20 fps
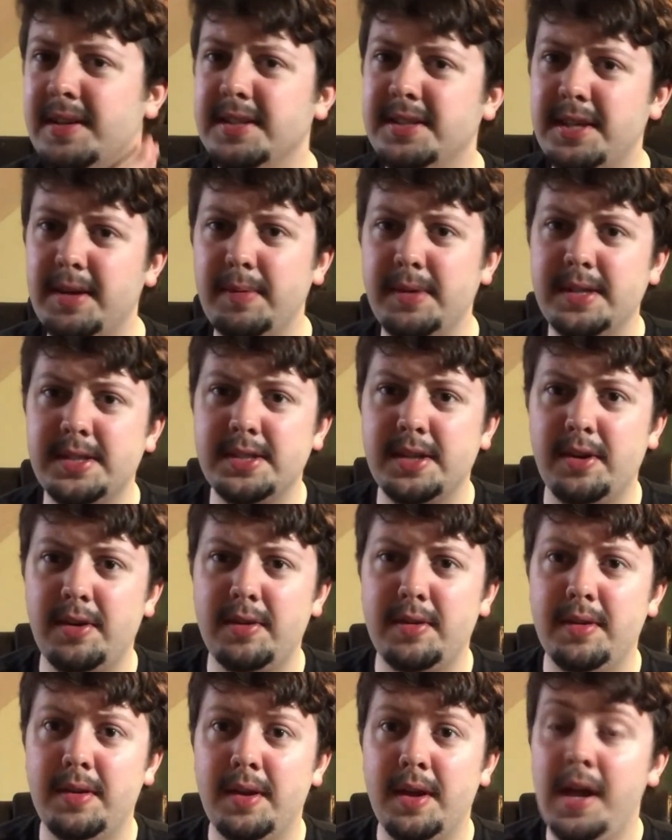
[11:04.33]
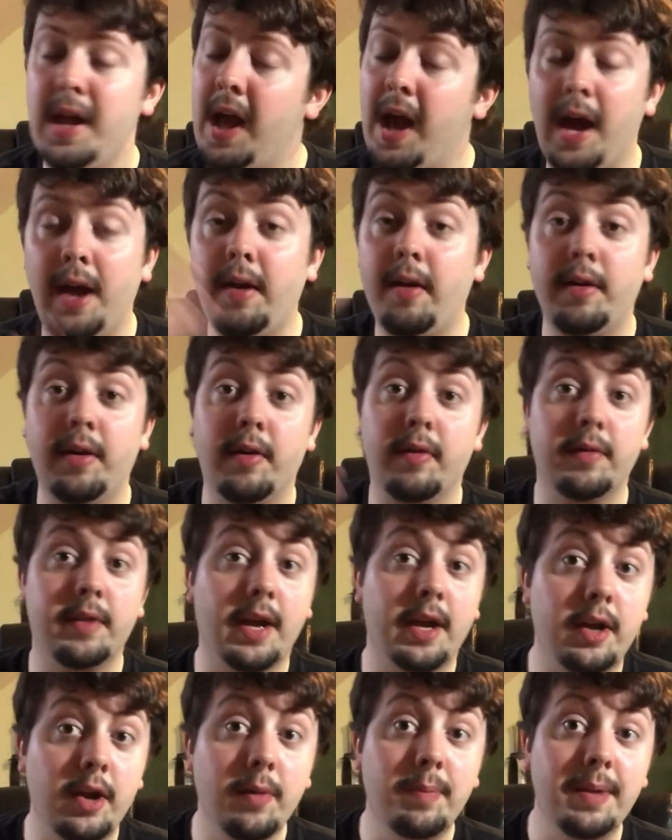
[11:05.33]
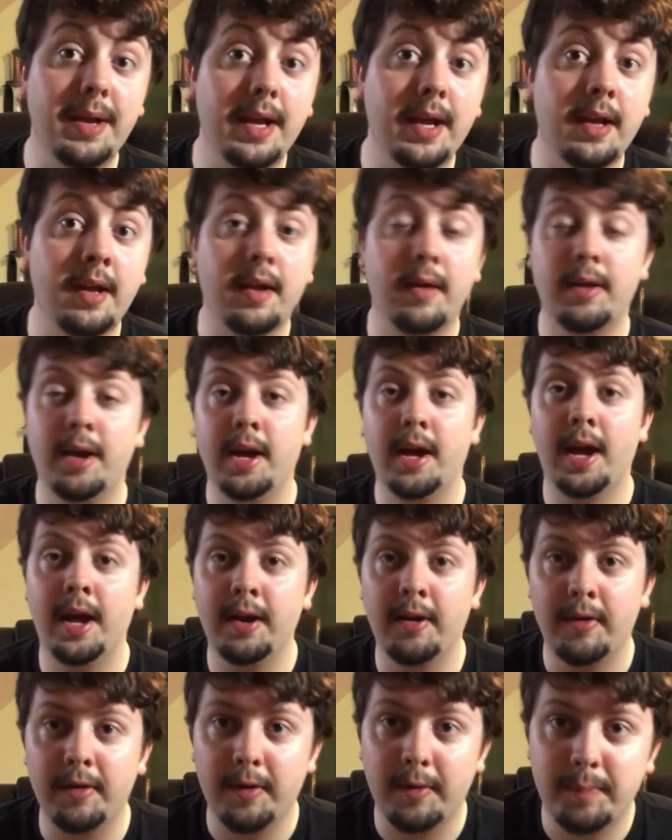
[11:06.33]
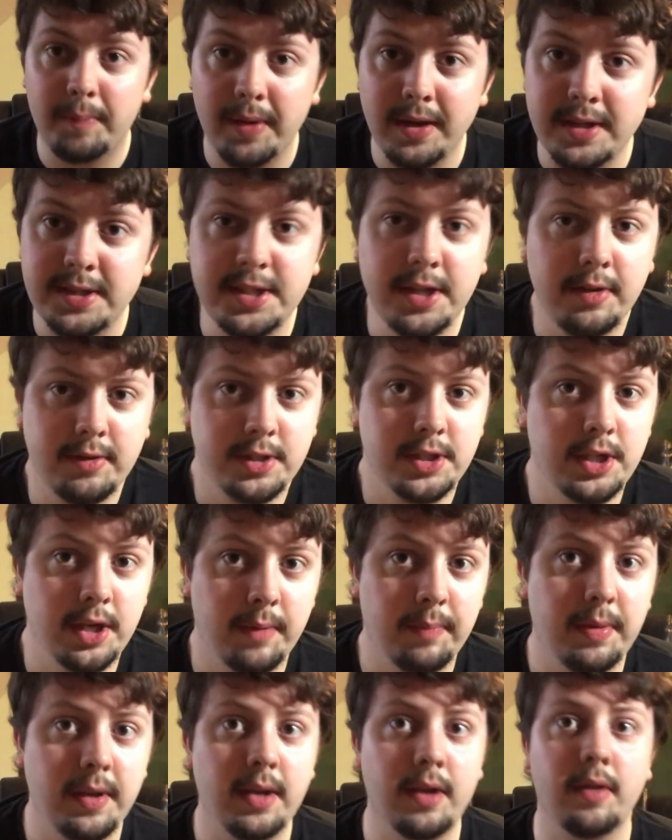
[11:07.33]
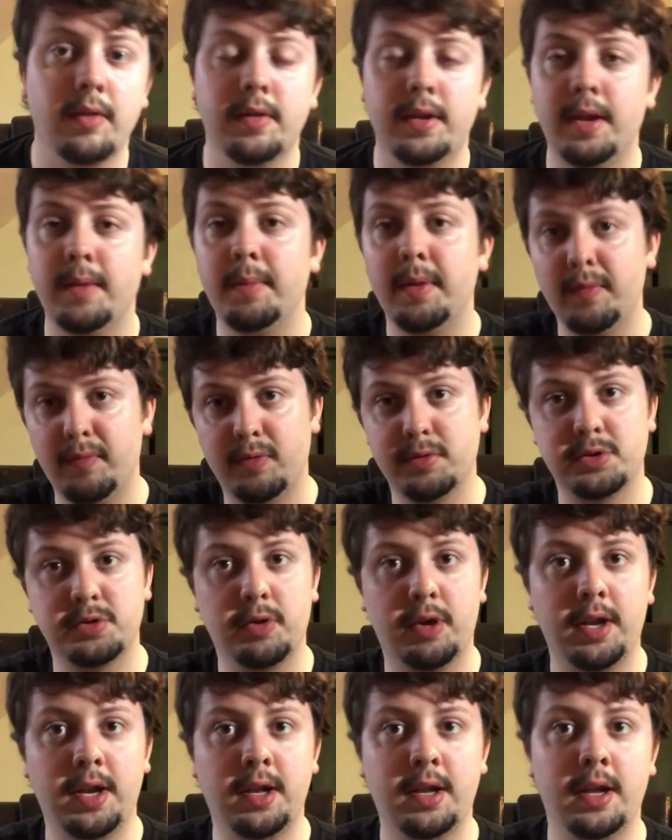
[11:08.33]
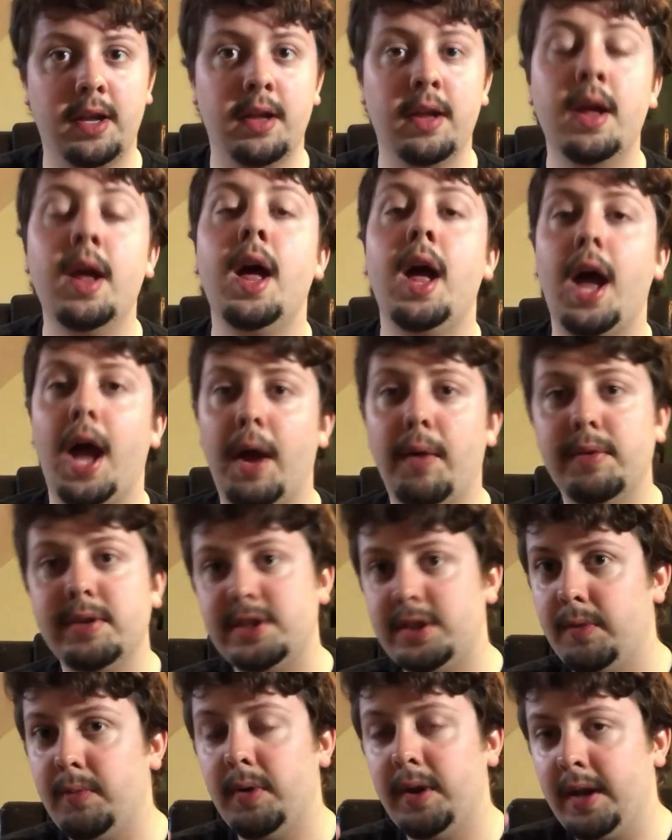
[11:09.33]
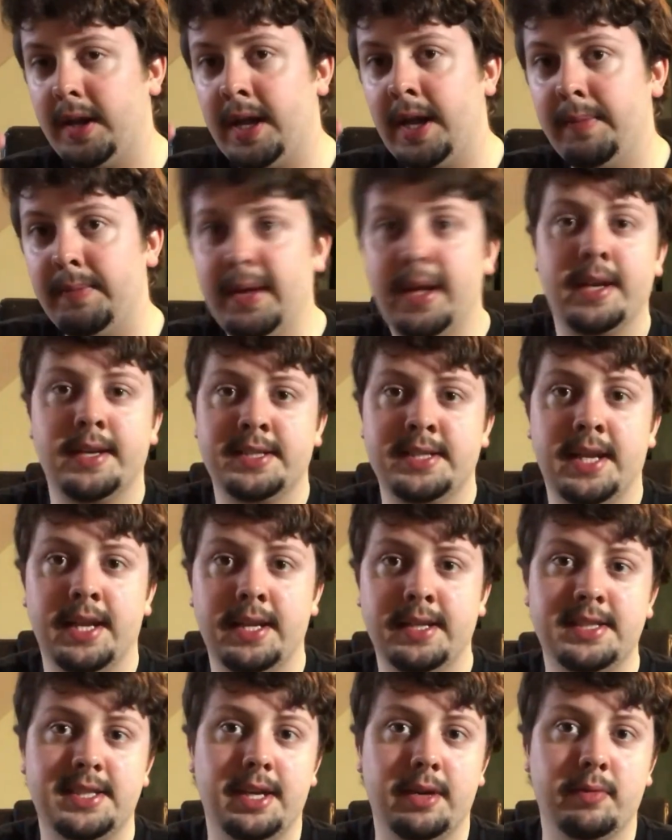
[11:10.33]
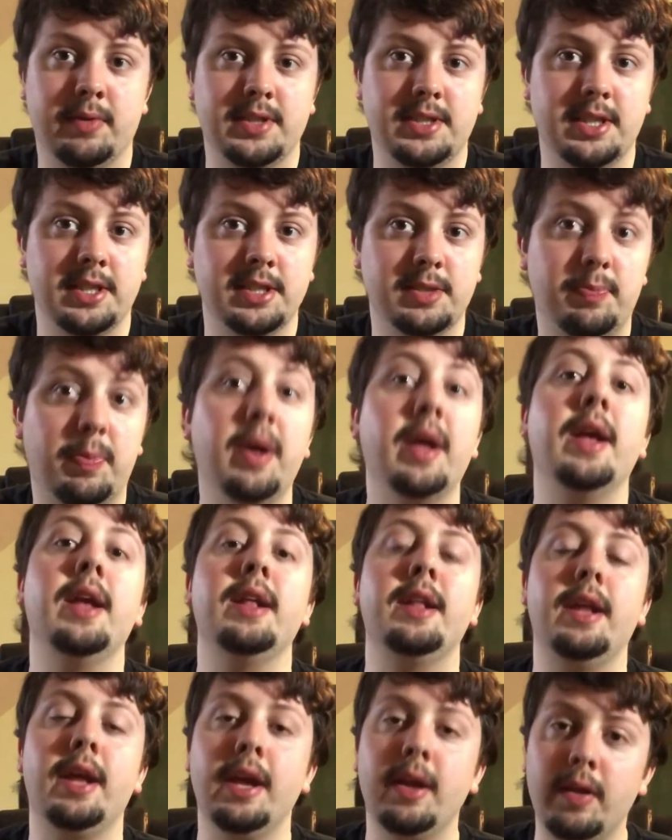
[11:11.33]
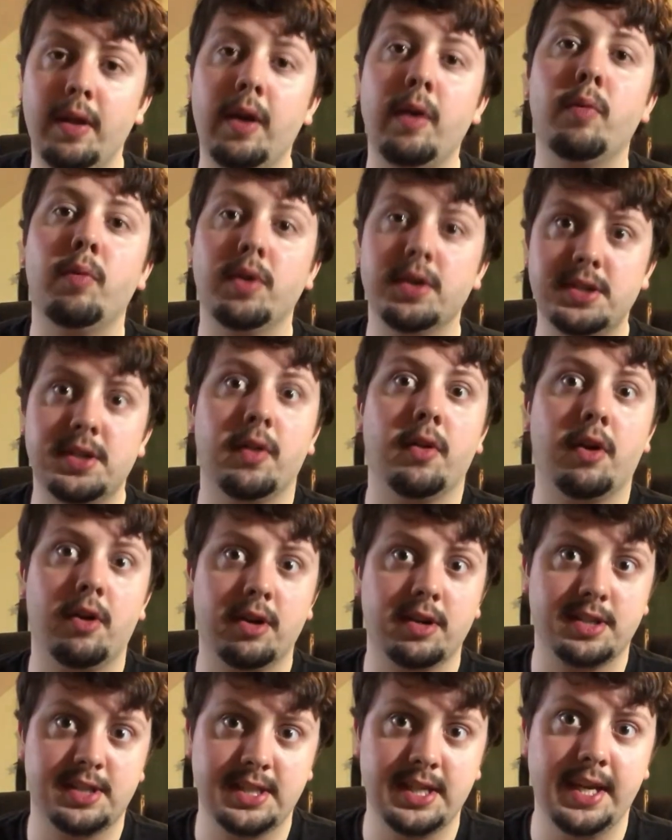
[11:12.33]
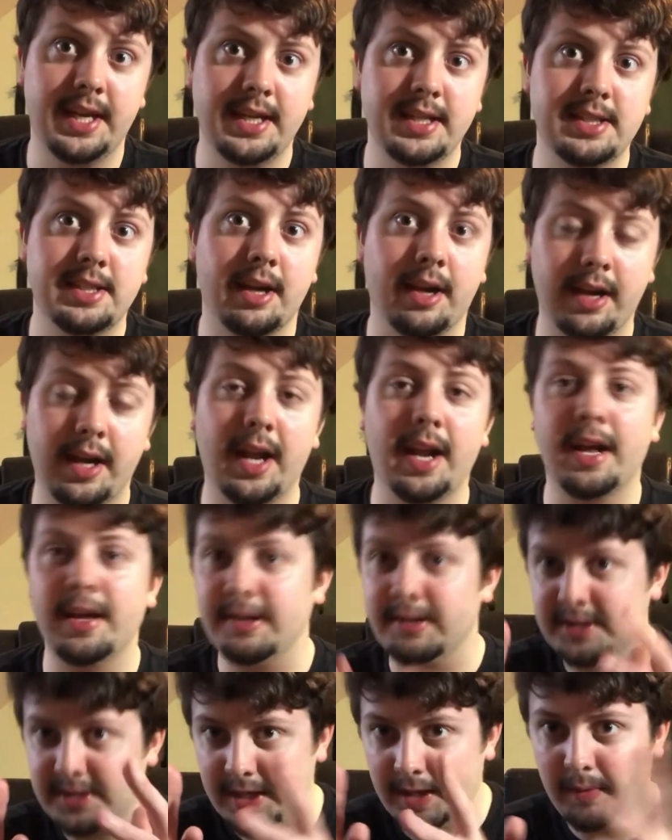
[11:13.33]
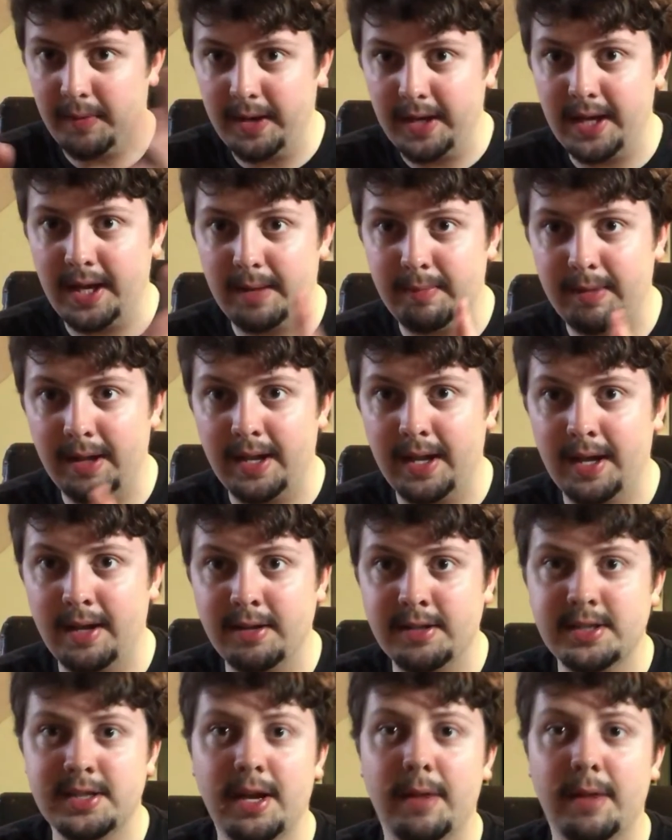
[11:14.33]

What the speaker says: Is that what it's called? I don't know. That could be it. I don't know. But Snoke's ship, you know, them infiltrating it. I wish they would have kept that extended sequences. But it was a long scene, so I kind of understand why they kept that out.